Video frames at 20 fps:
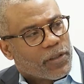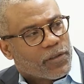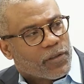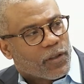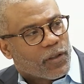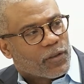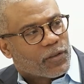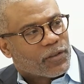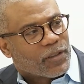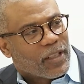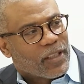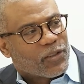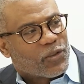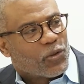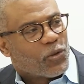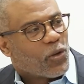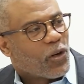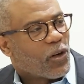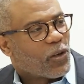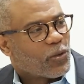research that
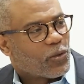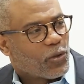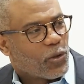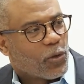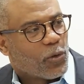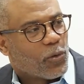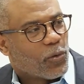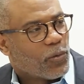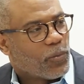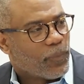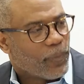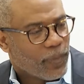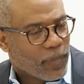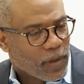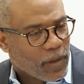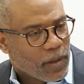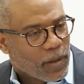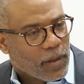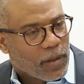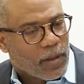you all do
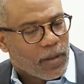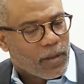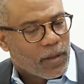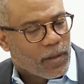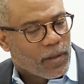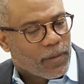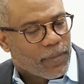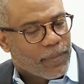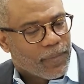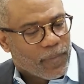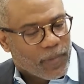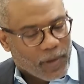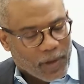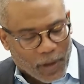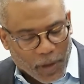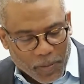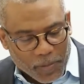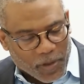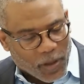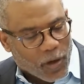
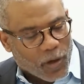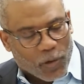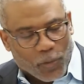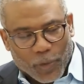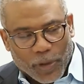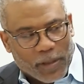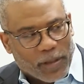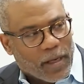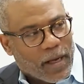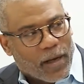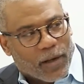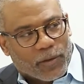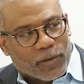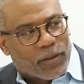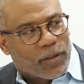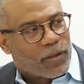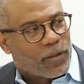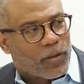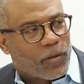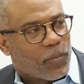comes all the way down
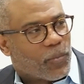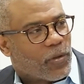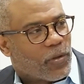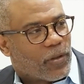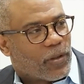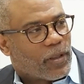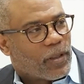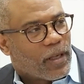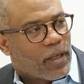to the community